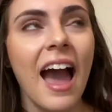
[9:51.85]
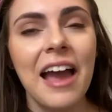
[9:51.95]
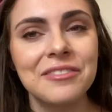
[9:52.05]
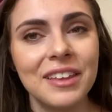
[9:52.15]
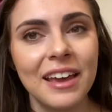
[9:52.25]
I
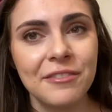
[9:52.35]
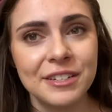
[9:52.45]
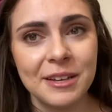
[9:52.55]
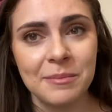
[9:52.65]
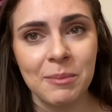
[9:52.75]
feel like for
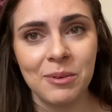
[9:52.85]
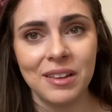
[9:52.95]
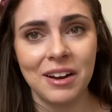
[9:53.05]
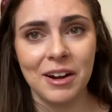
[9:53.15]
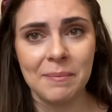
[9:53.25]
some people
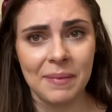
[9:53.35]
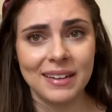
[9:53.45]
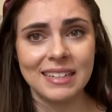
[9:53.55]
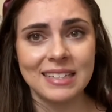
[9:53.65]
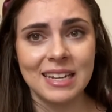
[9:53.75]
that aren't big
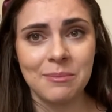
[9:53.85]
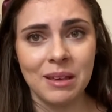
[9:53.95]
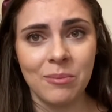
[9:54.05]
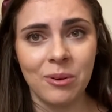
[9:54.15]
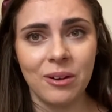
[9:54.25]
Disney
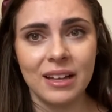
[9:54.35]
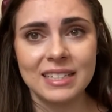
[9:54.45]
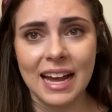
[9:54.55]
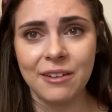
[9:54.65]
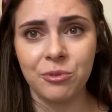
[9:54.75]
people, it's
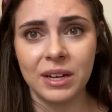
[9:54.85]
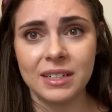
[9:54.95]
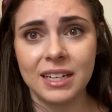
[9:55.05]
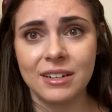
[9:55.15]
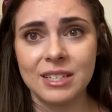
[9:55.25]
kind of weird
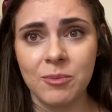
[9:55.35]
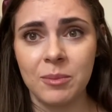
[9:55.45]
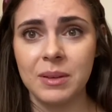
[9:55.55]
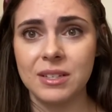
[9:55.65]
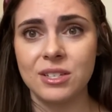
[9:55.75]
to hear someone
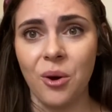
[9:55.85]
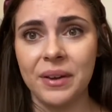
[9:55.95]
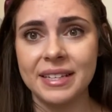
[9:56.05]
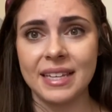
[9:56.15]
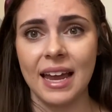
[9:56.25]
be so
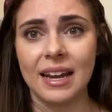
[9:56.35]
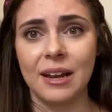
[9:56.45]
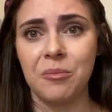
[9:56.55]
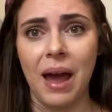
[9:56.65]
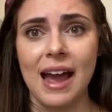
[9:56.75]
excited
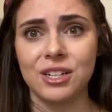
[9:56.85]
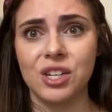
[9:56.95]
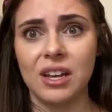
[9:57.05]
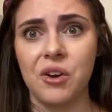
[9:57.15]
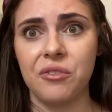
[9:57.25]
and
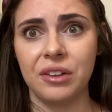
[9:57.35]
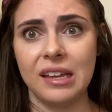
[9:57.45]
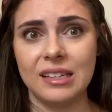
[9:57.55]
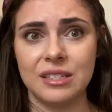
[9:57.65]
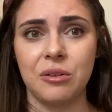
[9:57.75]
passionate over like
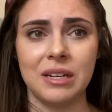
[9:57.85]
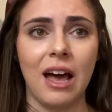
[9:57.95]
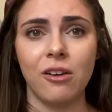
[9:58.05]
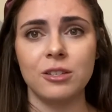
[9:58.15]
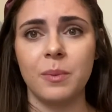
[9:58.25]
these
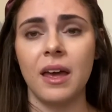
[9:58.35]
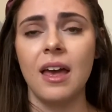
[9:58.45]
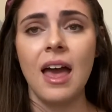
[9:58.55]
hotels, but